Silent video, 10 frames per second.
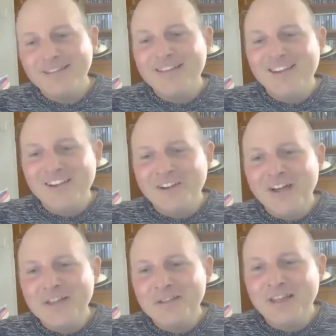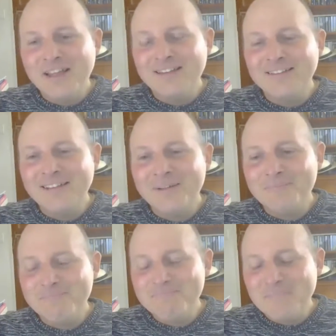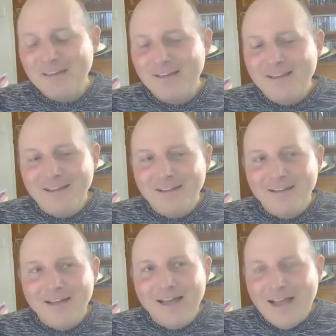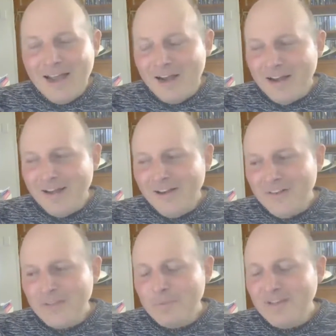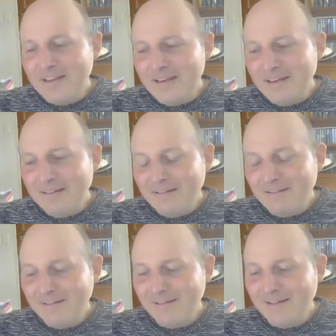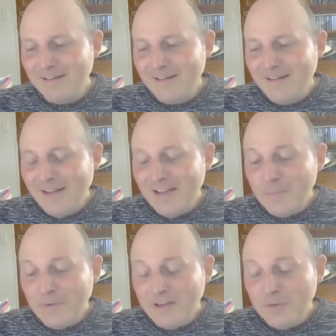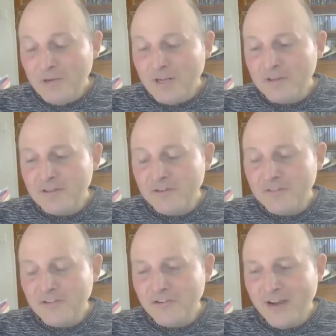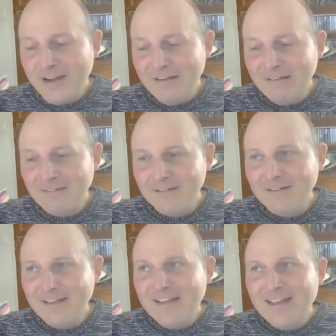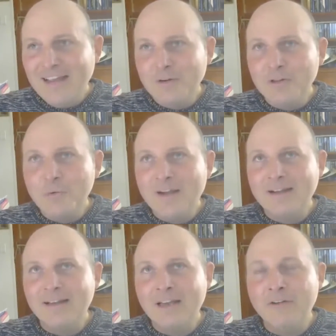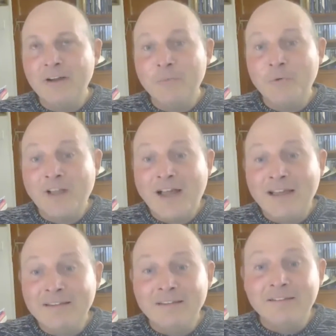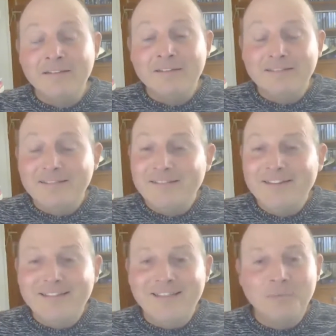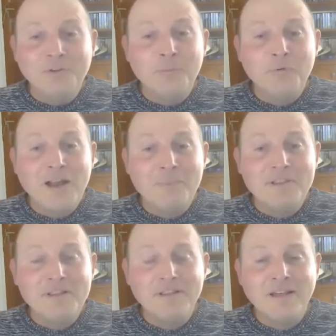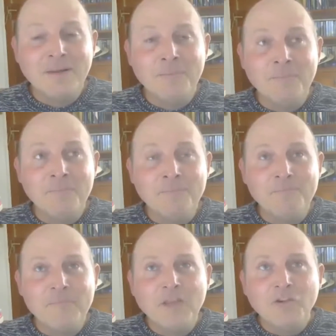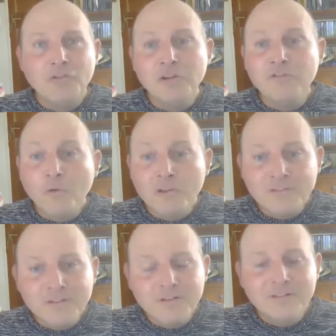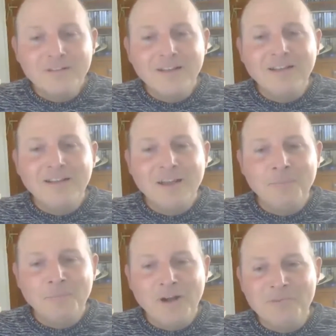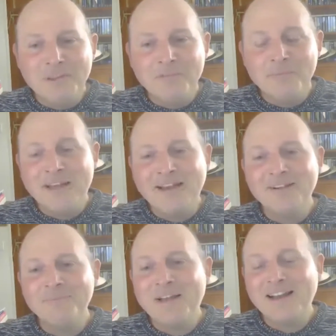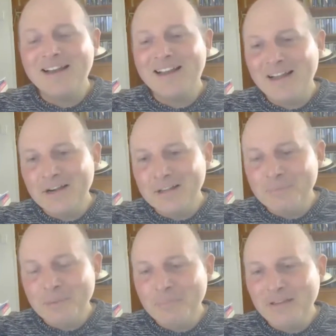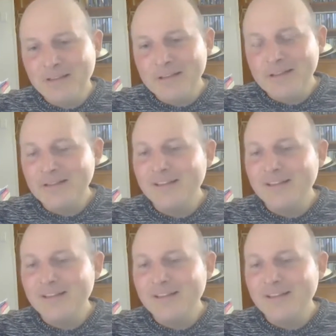know, as and um, uh, you know, in the beginning, in the beginning when I was doing the training, it was quite glaring what I did that was perhaps um, too forceful, and perhaps some of my, my clients, my peers.